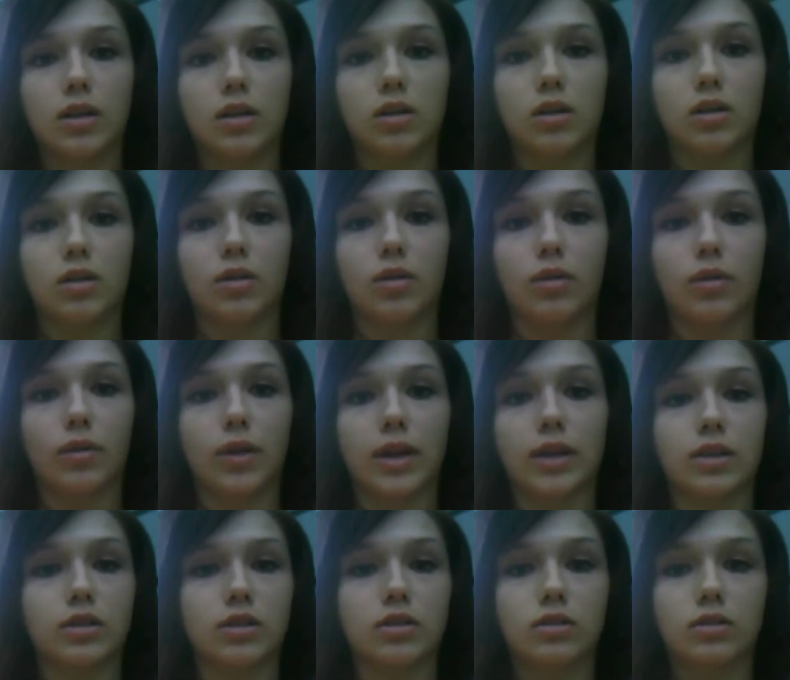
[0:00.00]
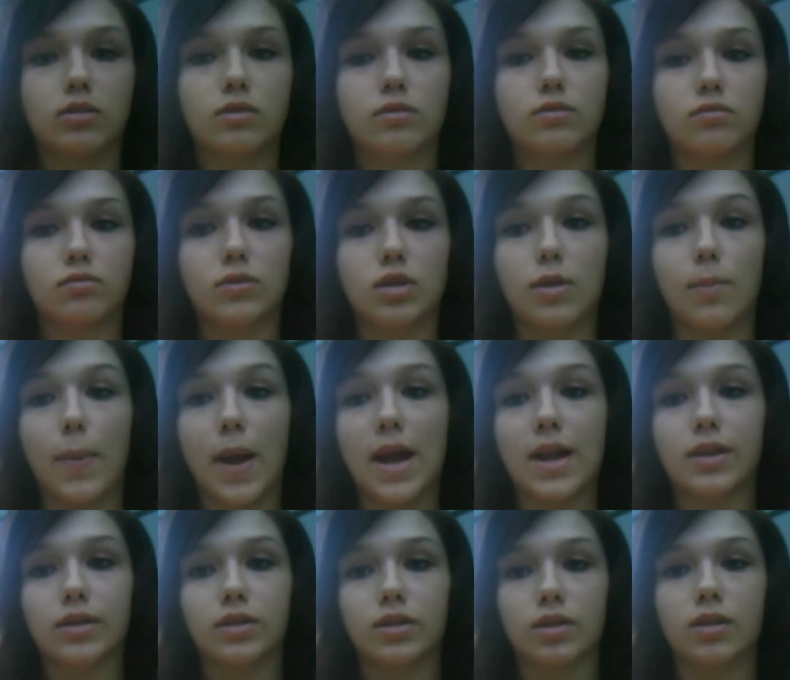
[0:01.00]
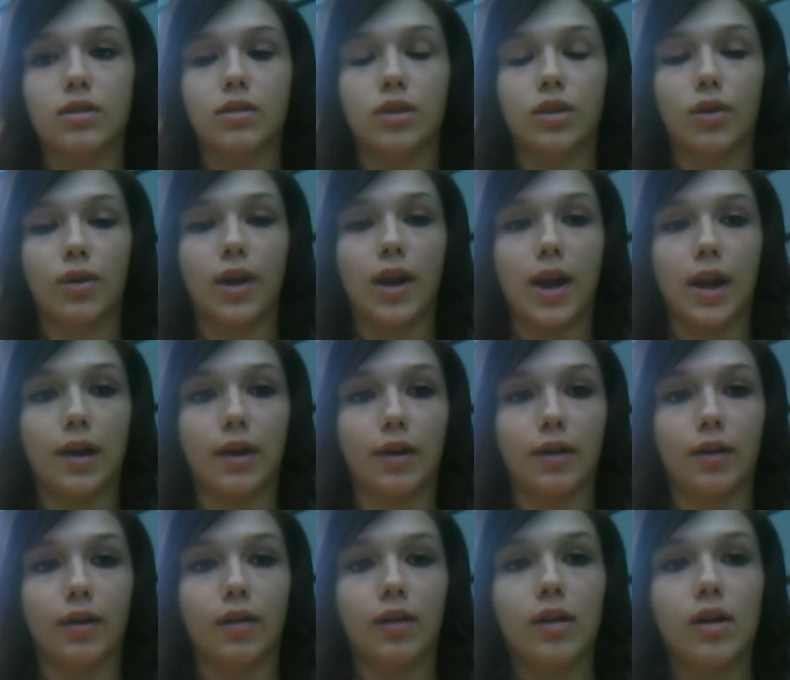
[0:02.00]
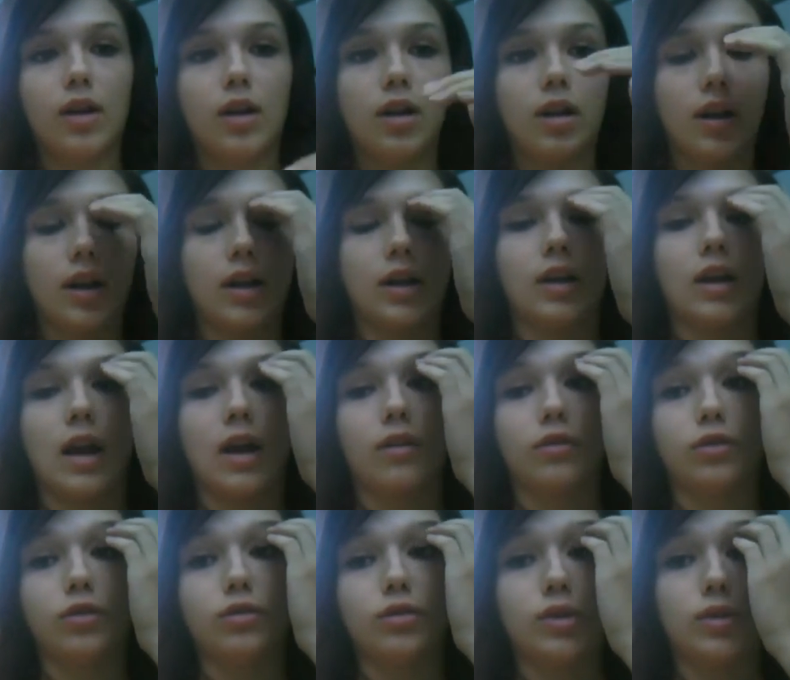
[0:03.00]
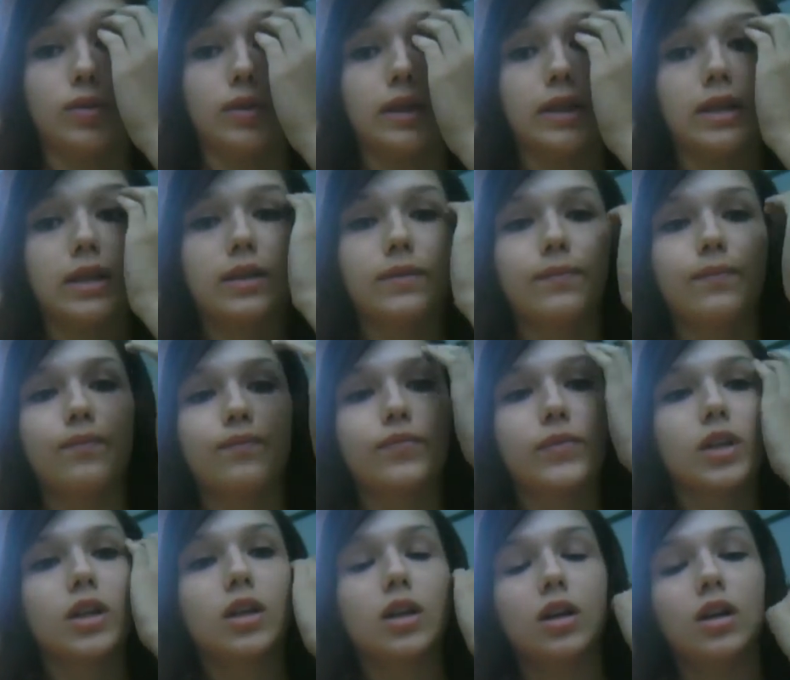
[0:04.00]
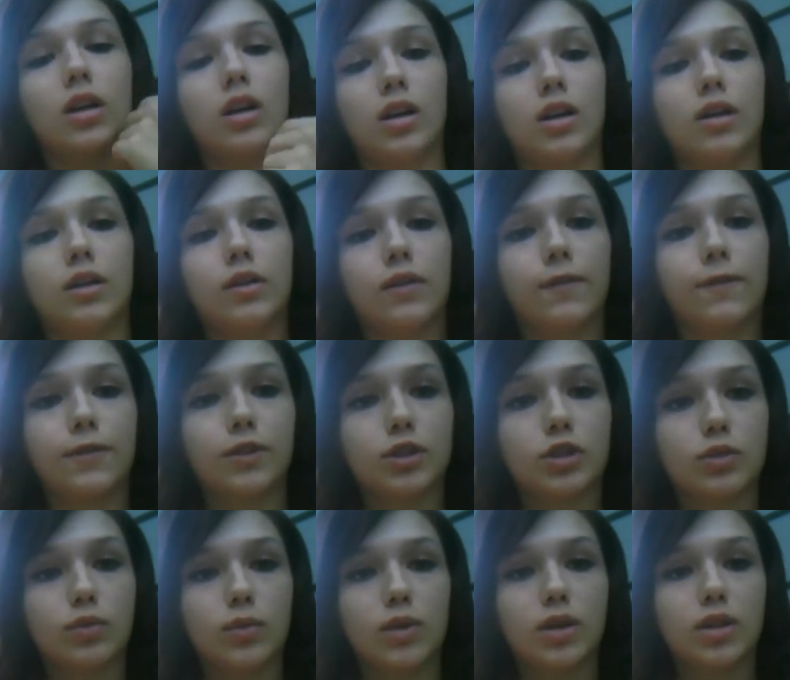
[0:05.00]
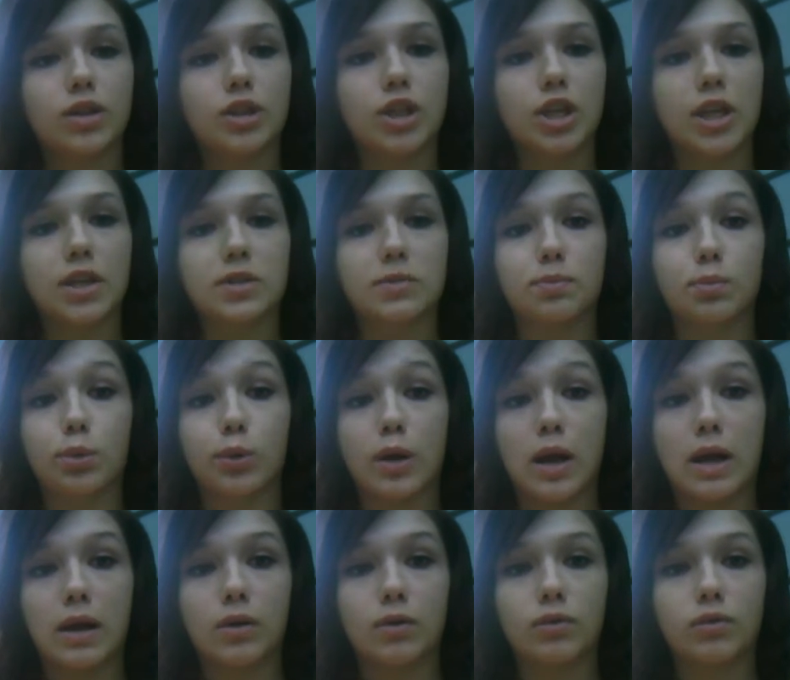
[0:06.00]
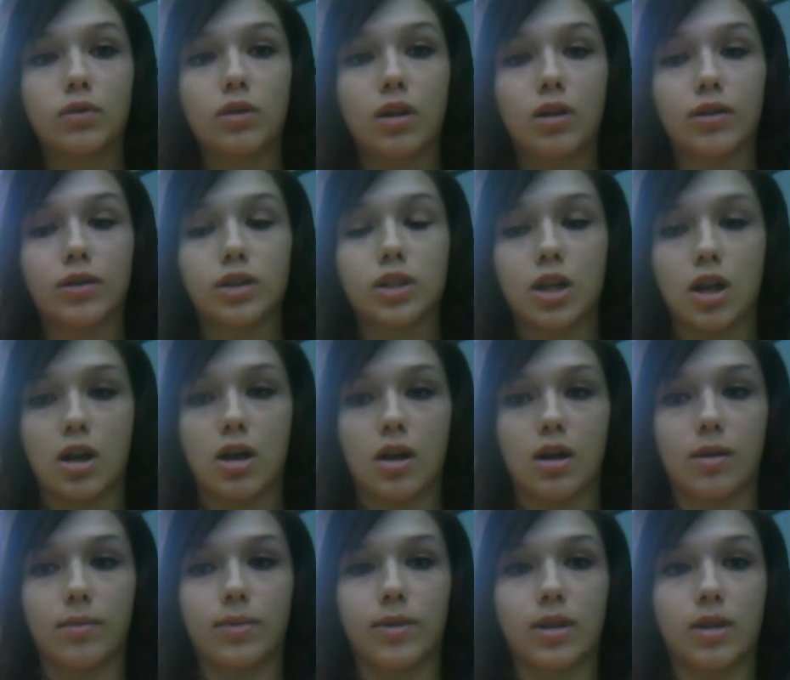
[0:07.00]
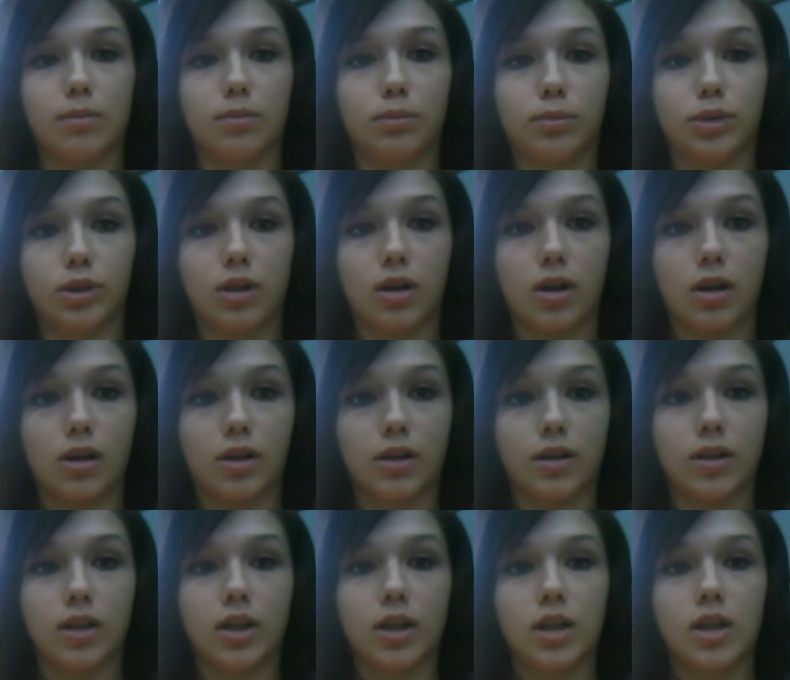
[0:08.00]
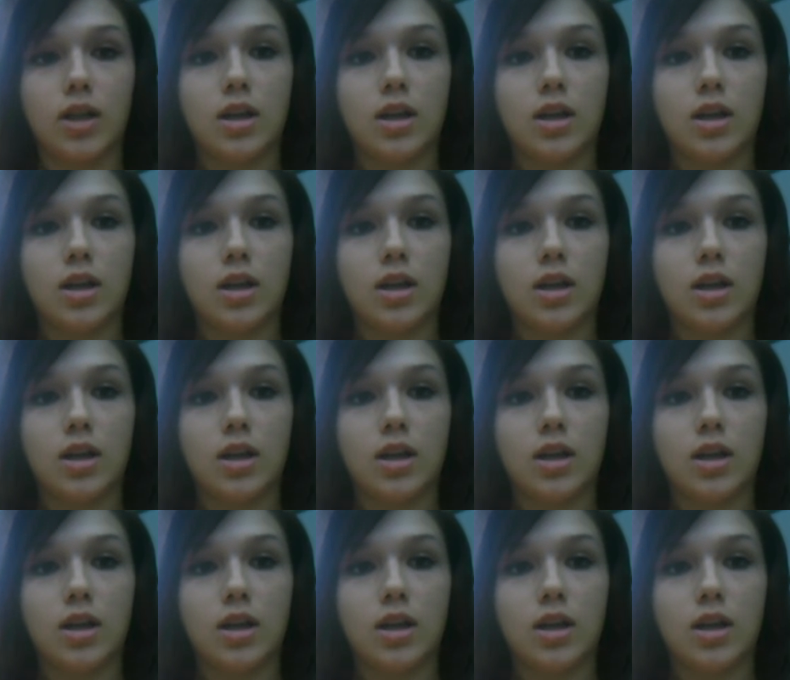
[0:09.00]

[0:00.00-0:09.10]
It depends on your hair and how you do it. The first one, she has brown on the top, then blonde,